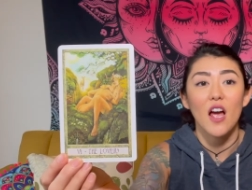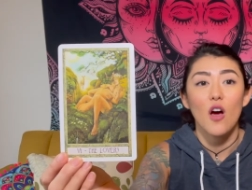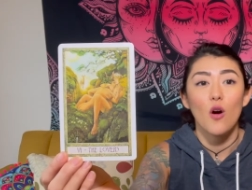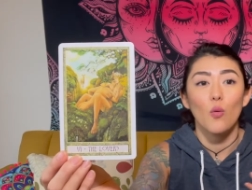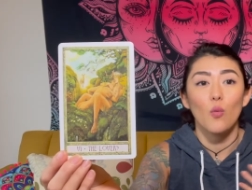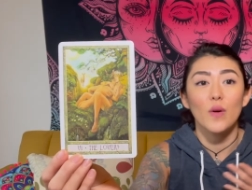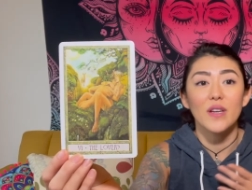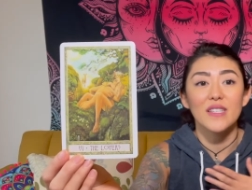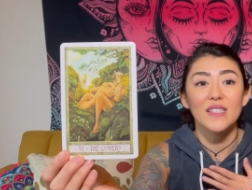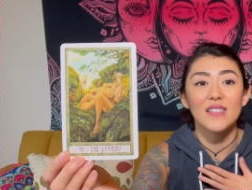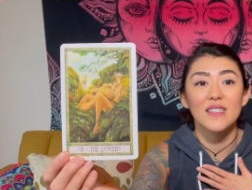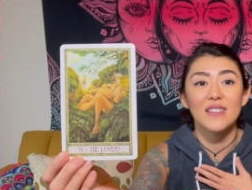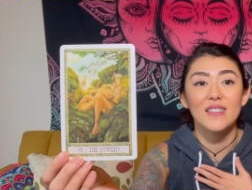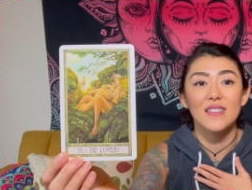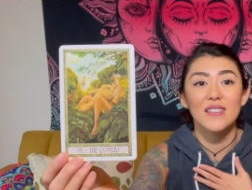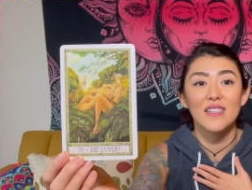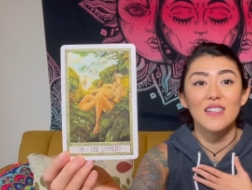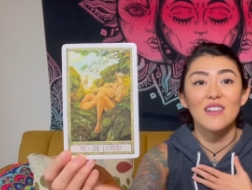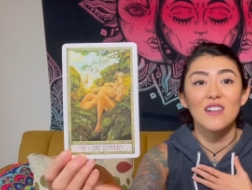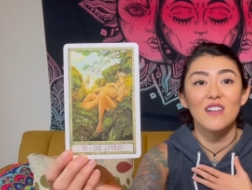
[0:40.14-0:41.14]
we
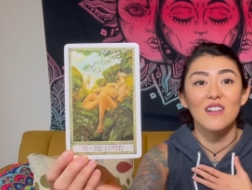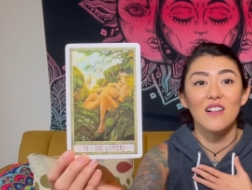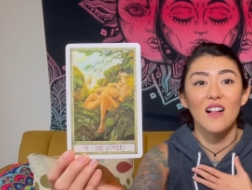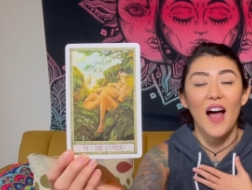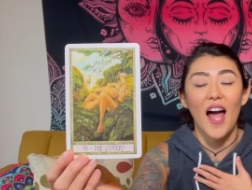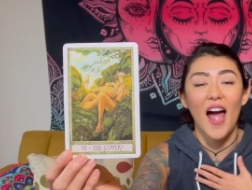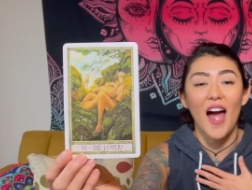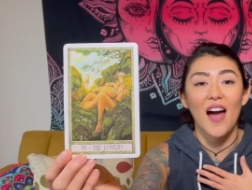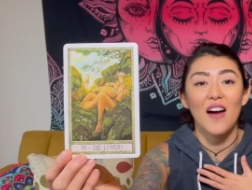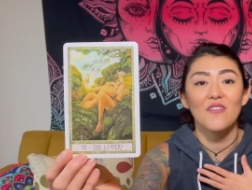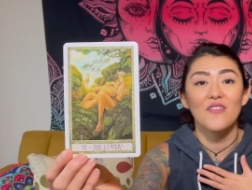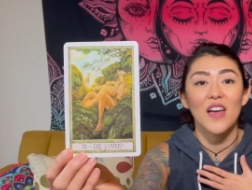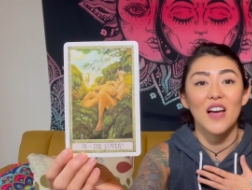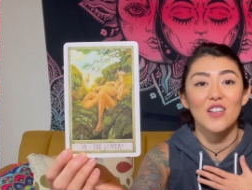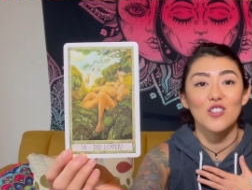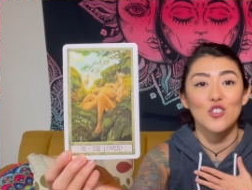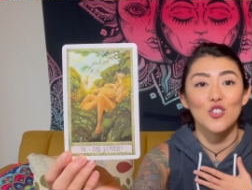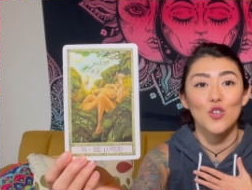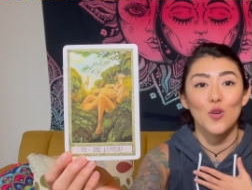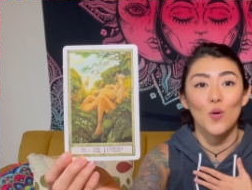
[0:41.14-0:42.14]
still have
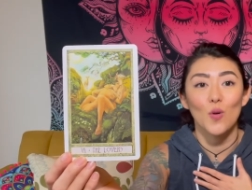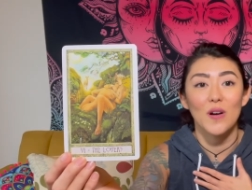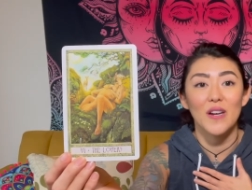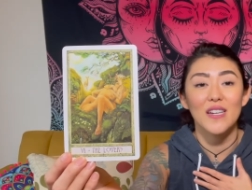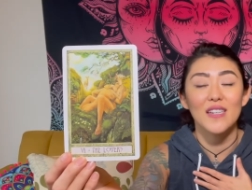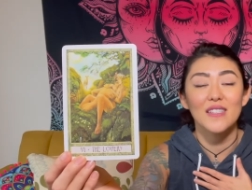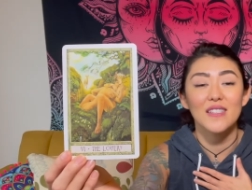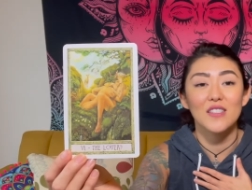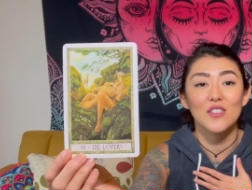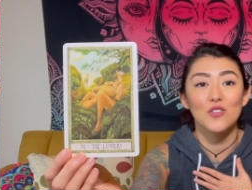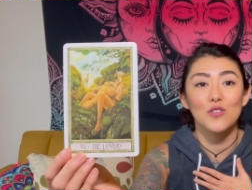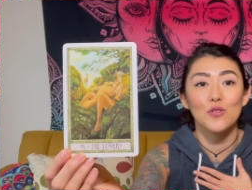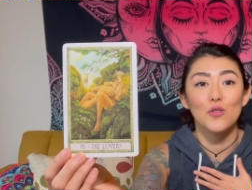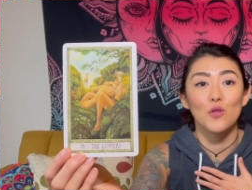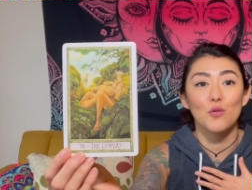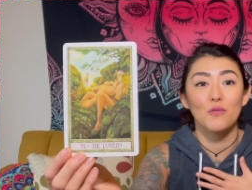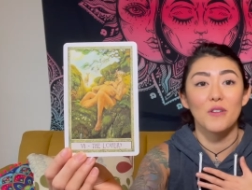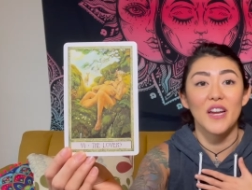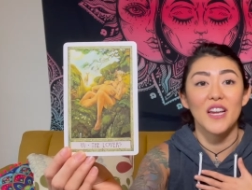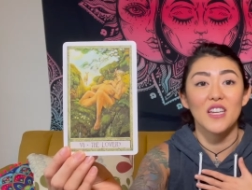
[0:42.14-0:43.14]
that choice to
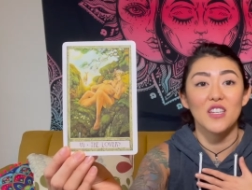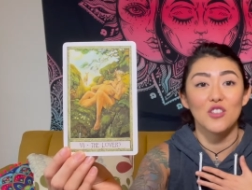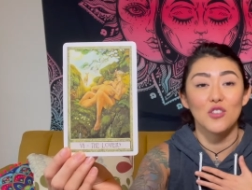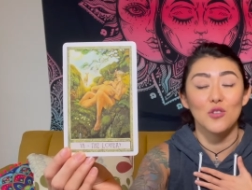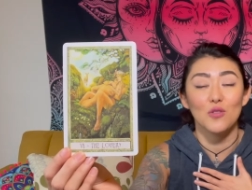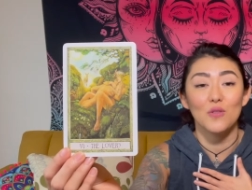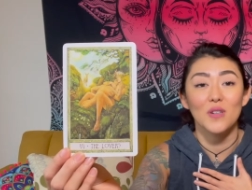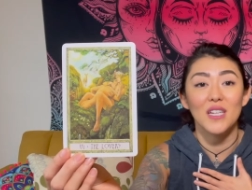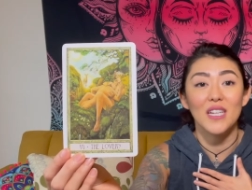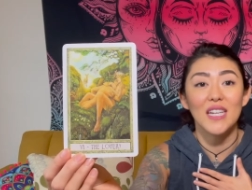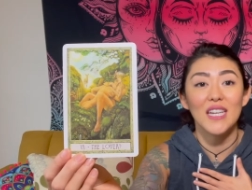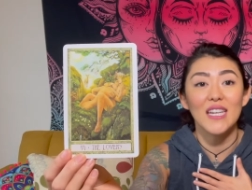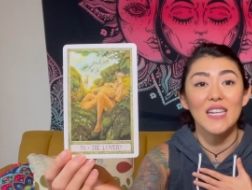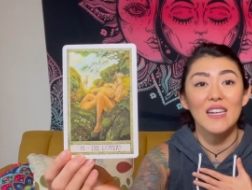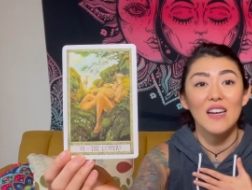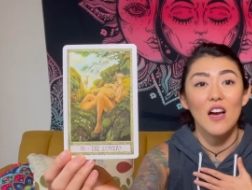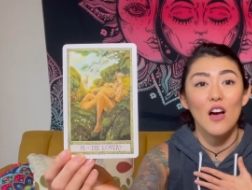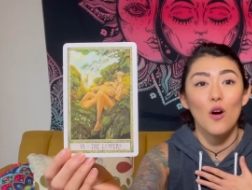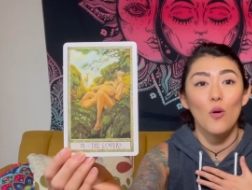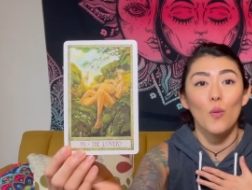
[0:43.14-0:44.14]
create unity
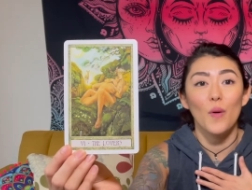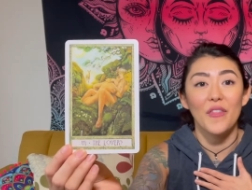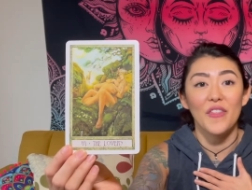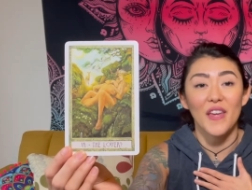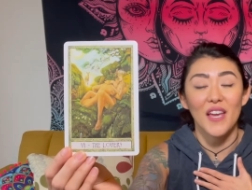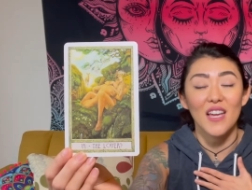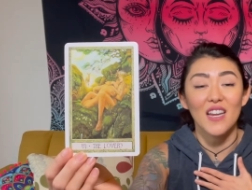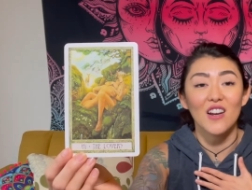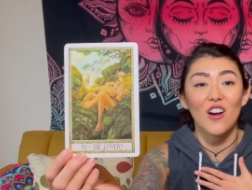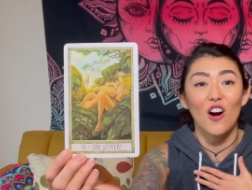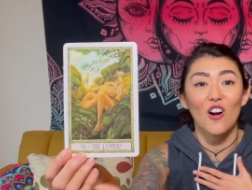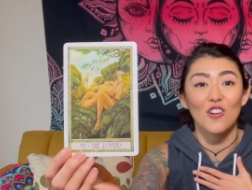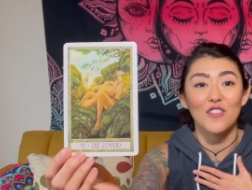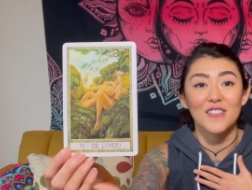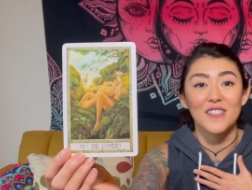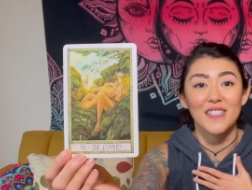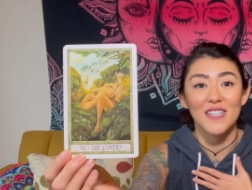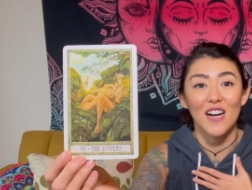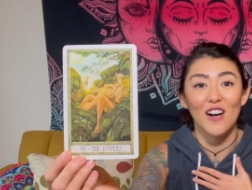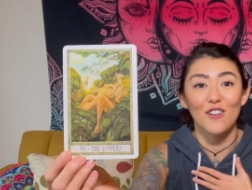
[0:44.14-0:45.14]
within
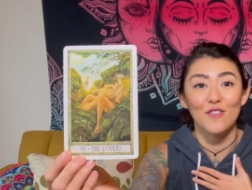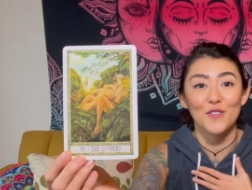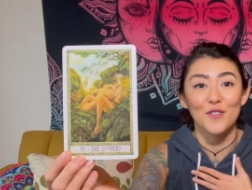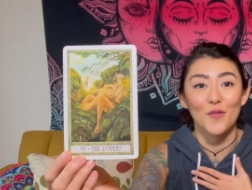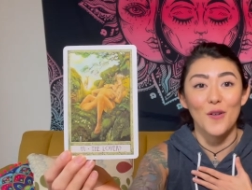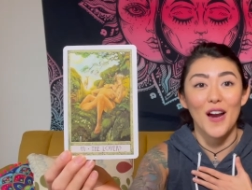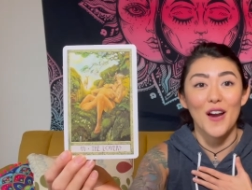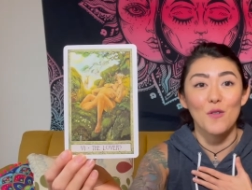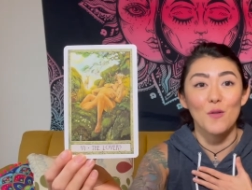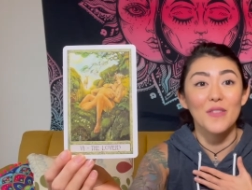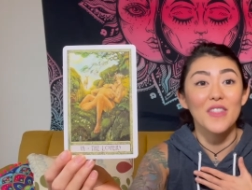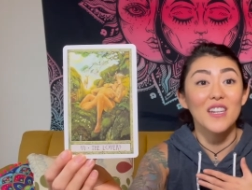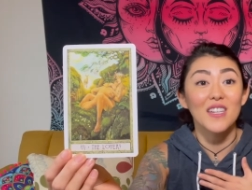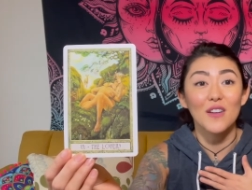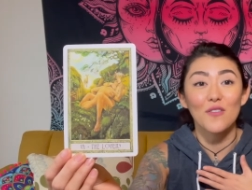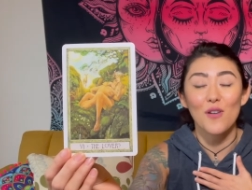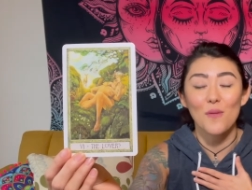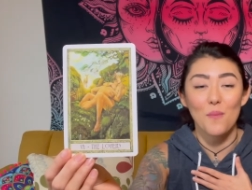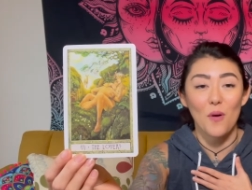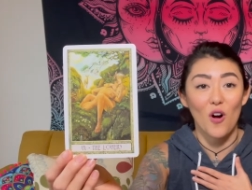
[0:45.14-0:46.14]
ourselves, right? With the
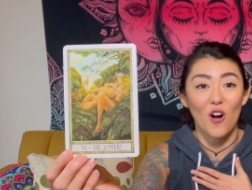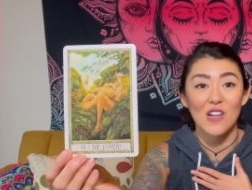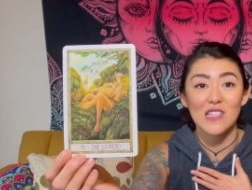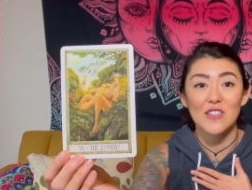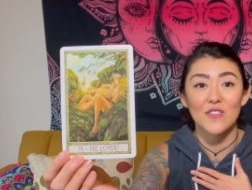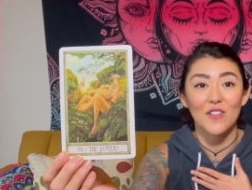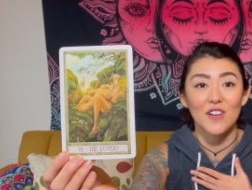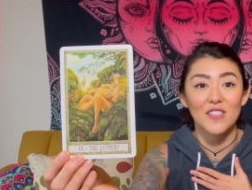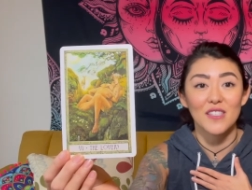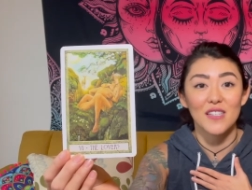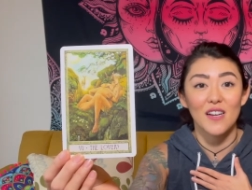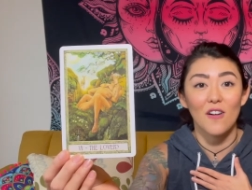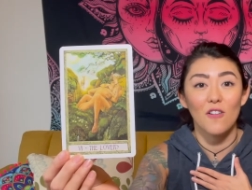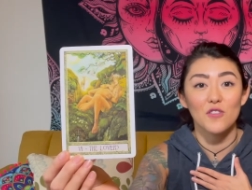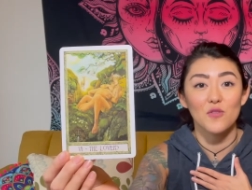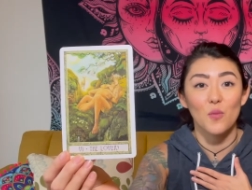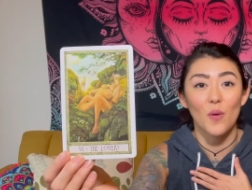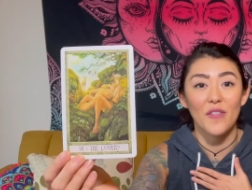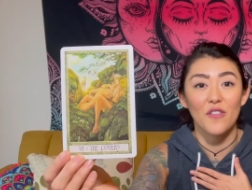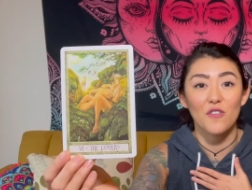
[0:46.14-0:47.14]
different parts of
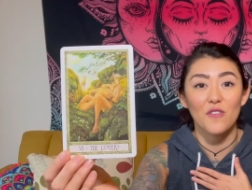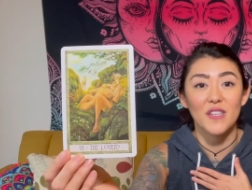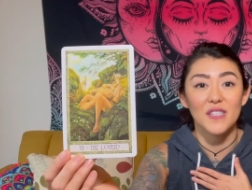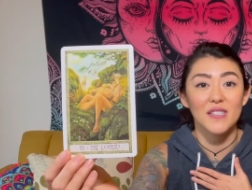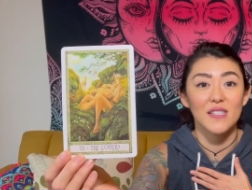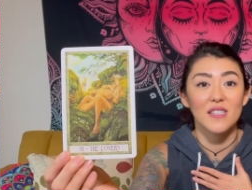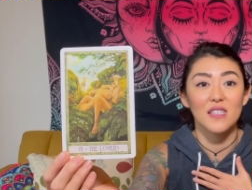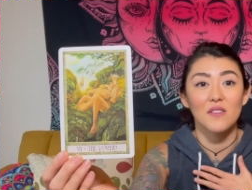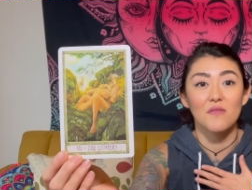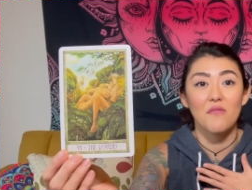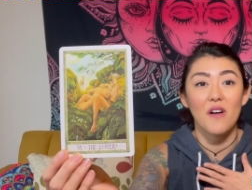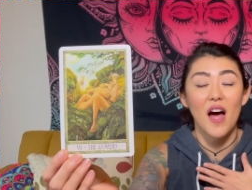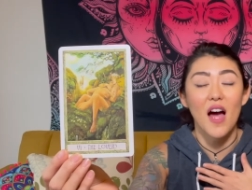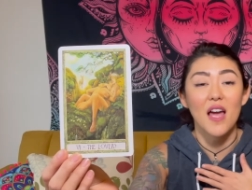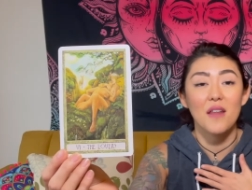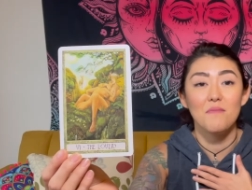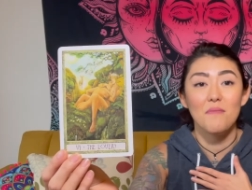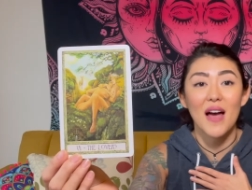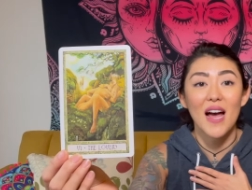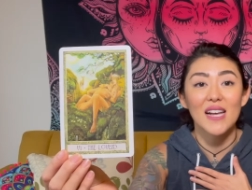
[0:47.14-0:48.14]
ourselves, whether this is
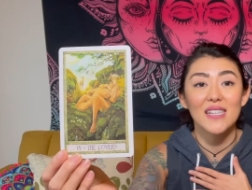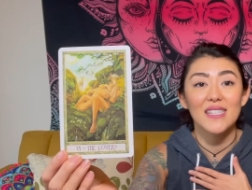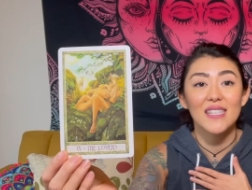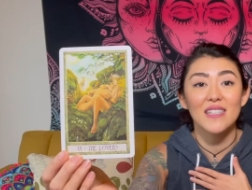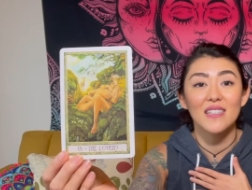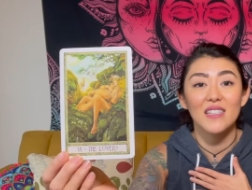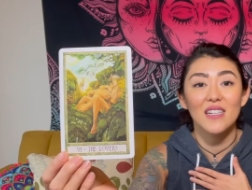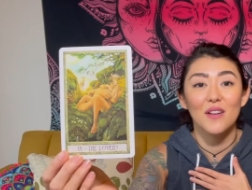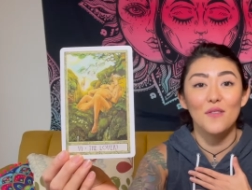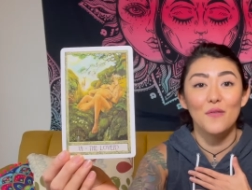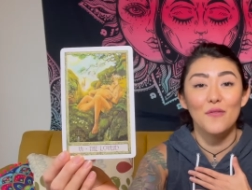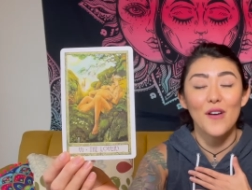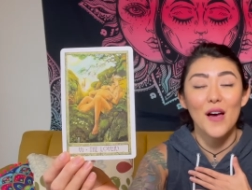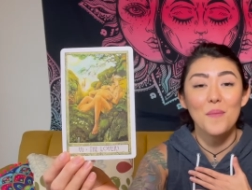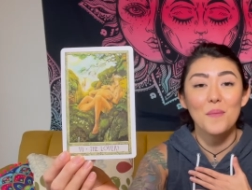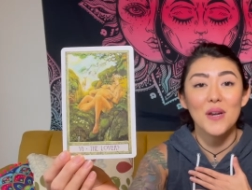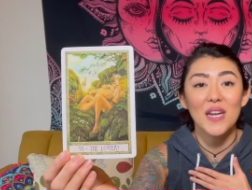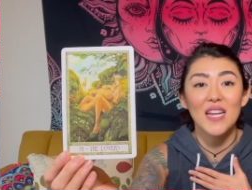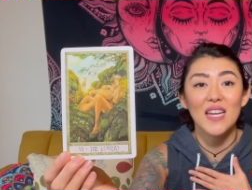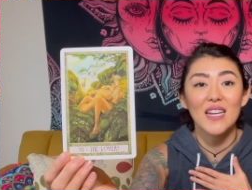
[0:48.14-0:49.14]
divine, masculine, and
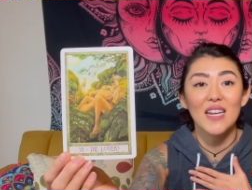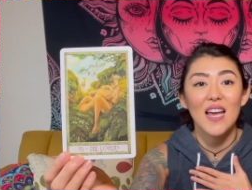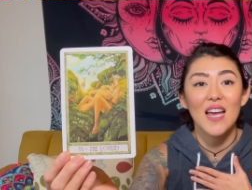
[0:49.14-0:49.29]
feminine,